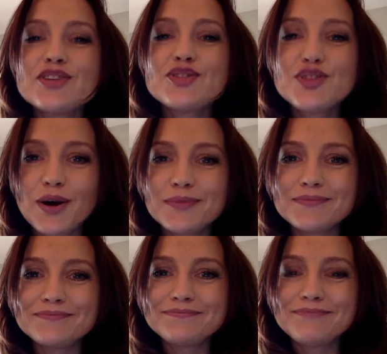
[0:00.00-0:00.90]

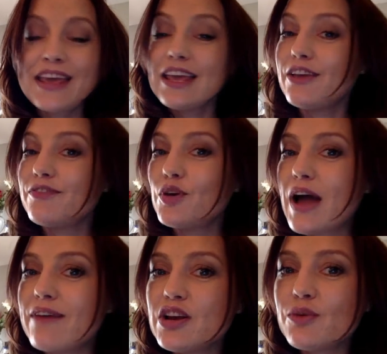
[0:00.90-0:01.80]
So, if you
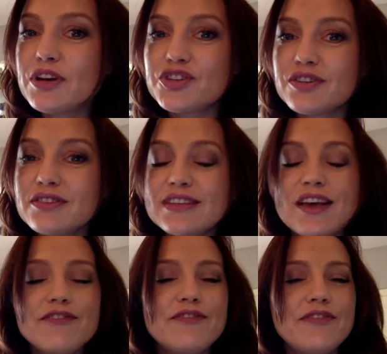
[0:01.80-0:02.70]
have any questions,
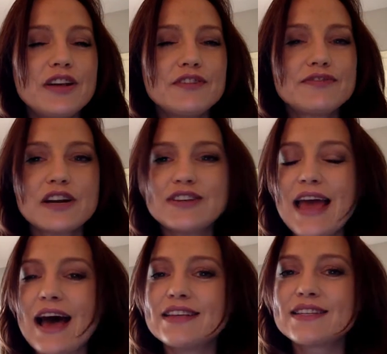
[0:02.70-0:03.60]
feel free
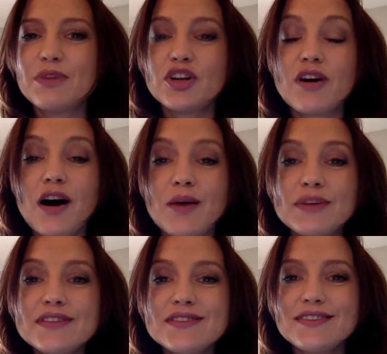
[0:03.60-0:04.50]
to ask me in
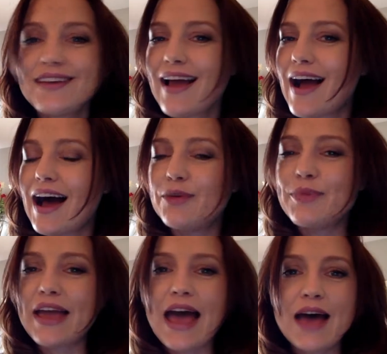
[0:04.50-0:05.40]
comments. I'll
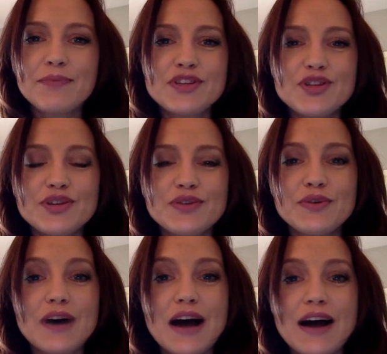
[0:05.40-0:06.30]
be happy
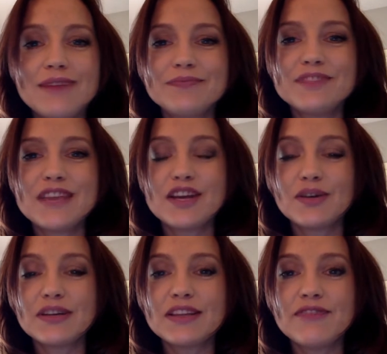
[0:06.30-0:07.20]
to take a
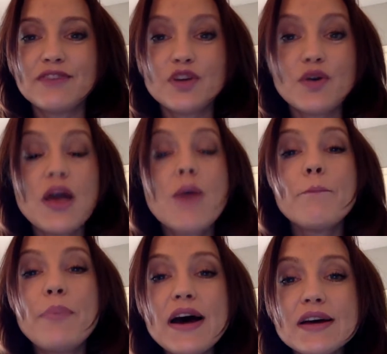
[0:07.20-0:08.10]
look at them for you.
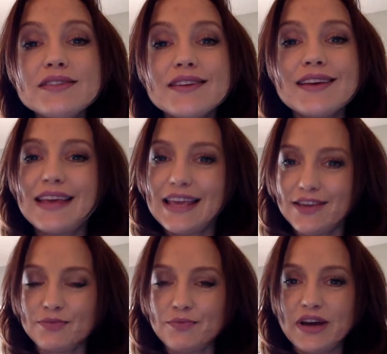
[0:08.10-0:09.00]
But
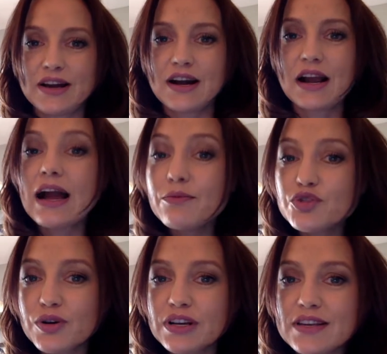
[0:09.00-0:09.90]
even better,
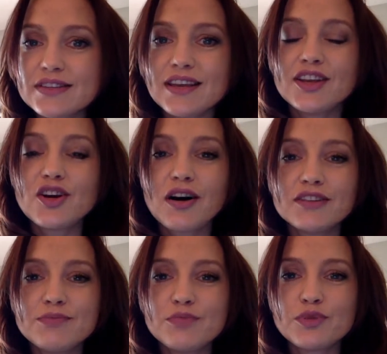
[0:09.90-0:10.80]
come join us in
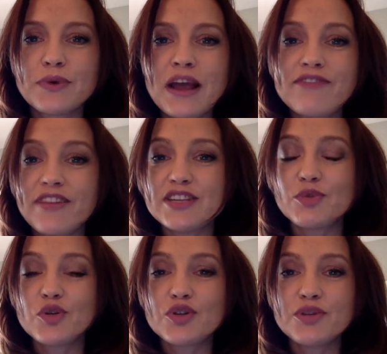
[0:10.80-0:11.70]
Content Boomerang
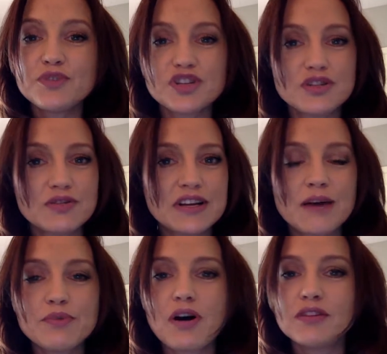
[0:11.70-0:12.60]
Facebook group. Just look it
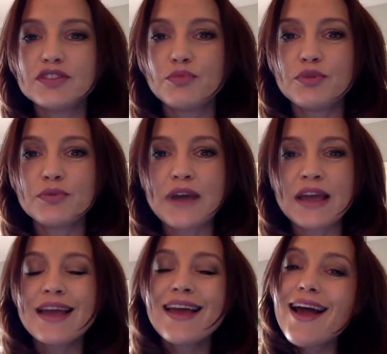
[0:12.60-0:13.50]
up, Content
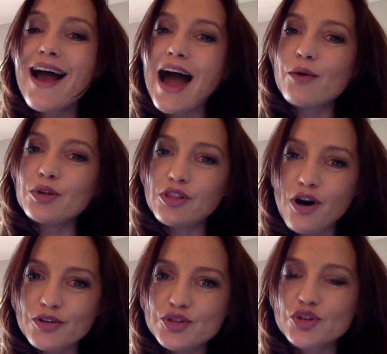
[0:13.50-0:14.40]
Boomerang. I will
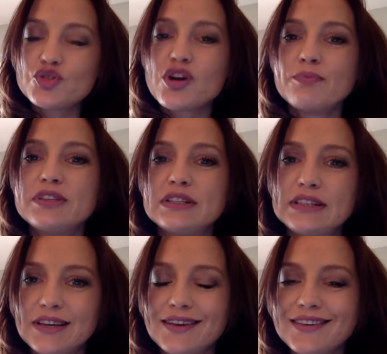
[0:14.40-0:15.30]
also drop the
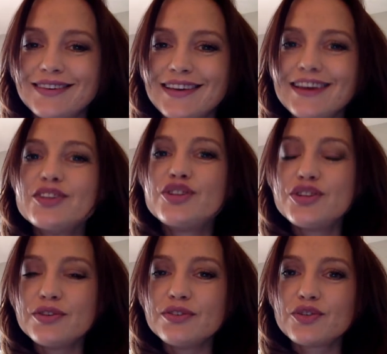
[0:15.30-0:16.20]
link
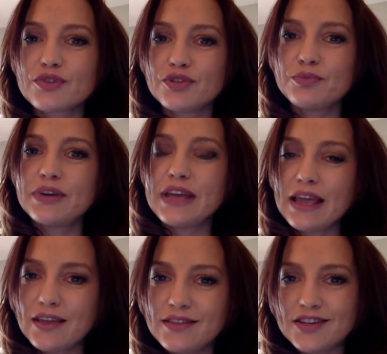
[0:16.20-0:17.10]
to the group
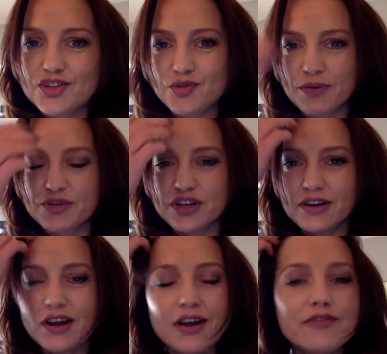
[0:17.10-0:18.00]
in the
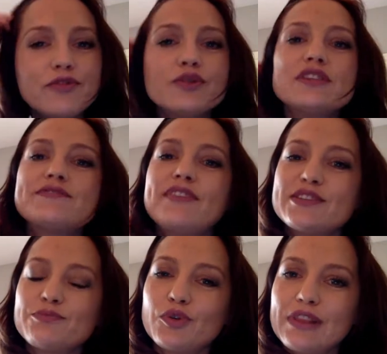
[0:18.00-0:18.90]
description for this
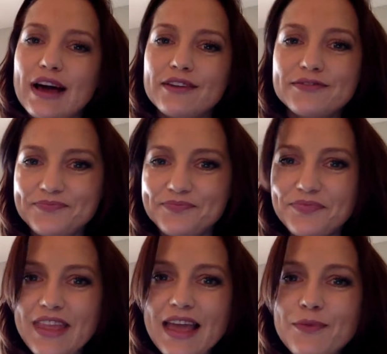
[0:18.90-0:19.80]
Facebook Live.
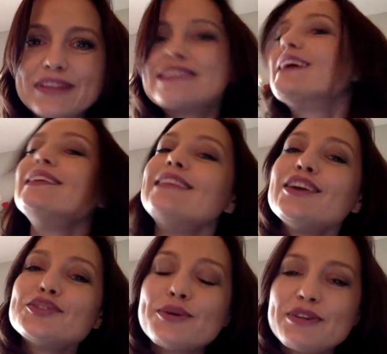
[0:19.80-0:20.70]
Once again,
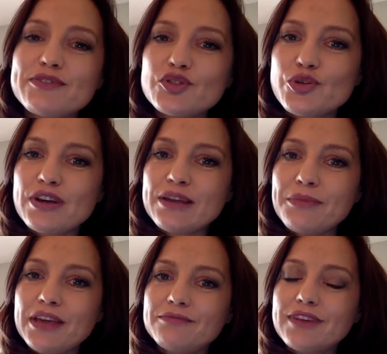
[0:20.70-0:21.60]
thank you so much for
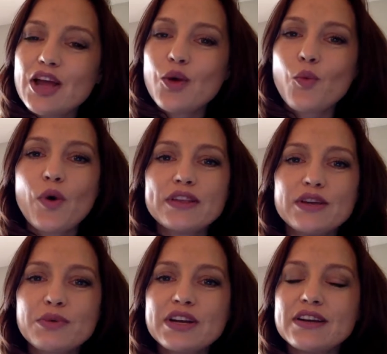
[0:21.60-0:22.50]
joining me. Whether
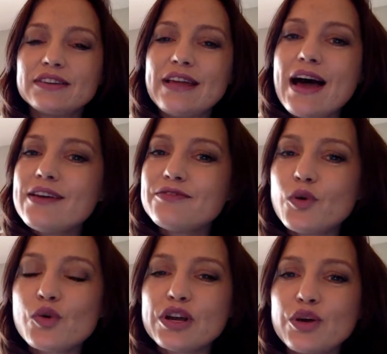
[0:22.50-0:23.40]
you were here live
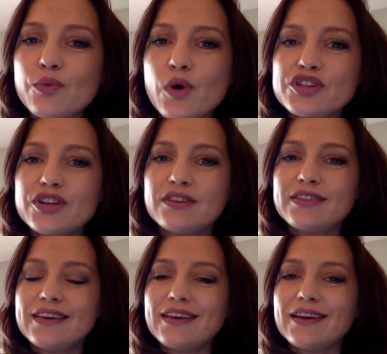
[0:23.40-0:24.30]
or you're
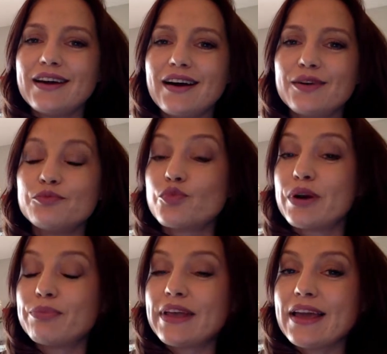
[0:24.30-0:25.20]
watching the
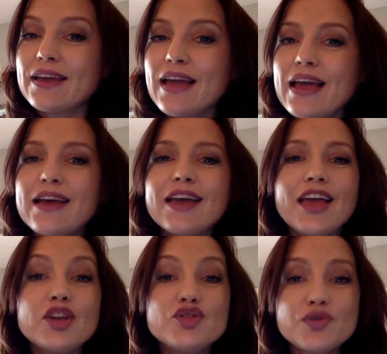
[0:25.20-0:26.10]
replay,
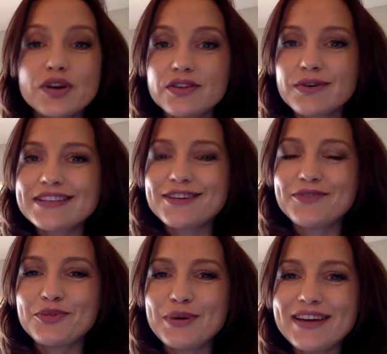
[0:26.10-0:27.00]
enjoy the rest
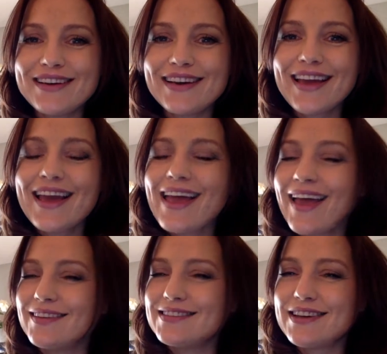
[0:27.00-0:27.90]
of your week
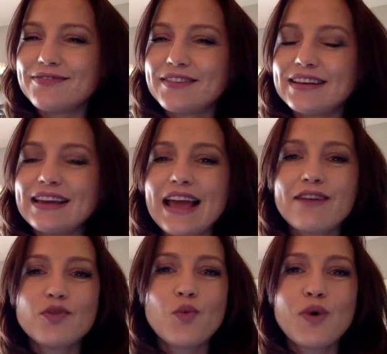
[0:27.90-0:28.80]
and definitely
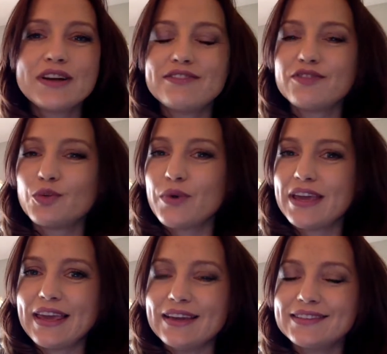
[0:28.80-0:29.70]
have a wonderful
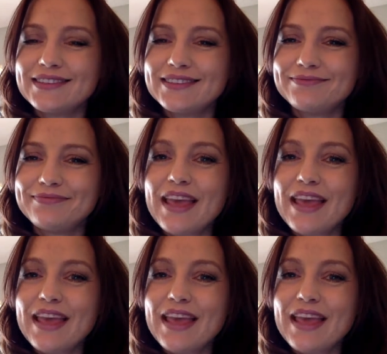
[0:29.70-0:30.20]
weekend.